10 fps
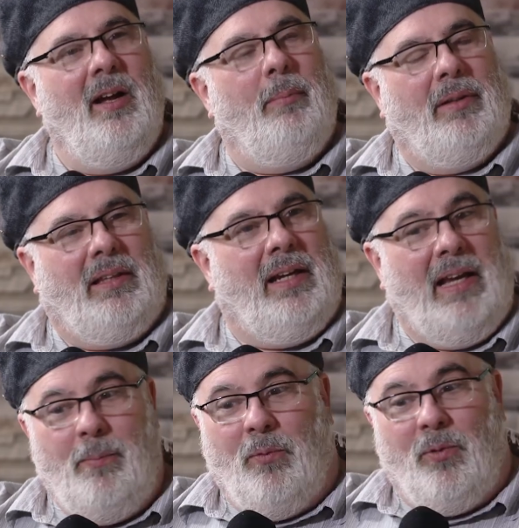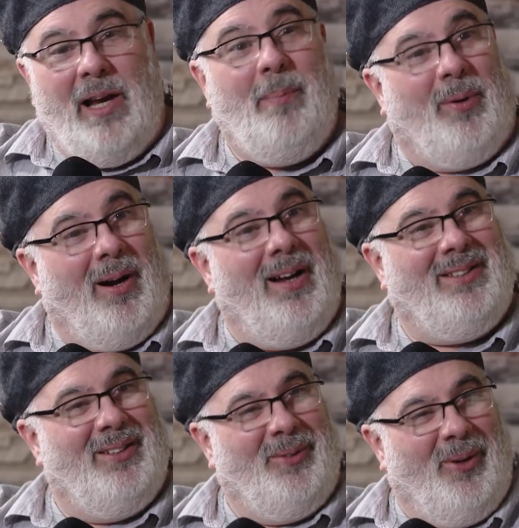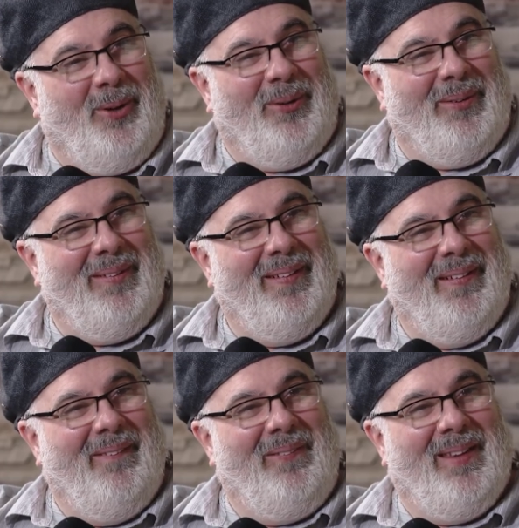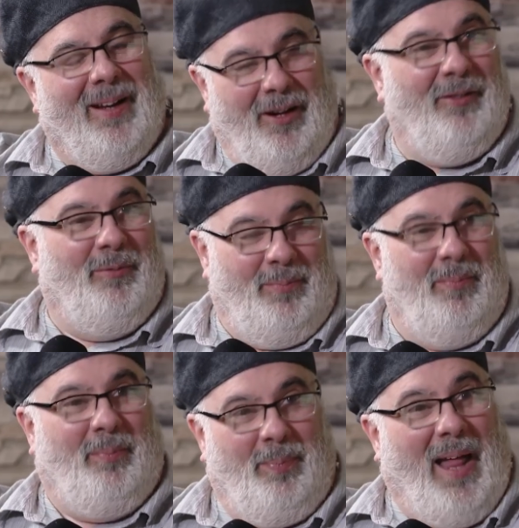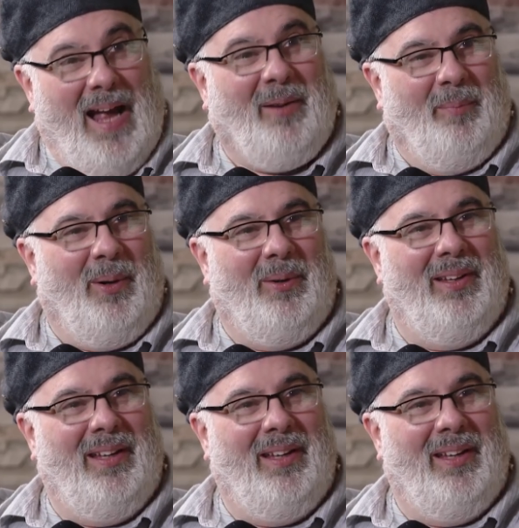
But then he reprised the role of Black Bolt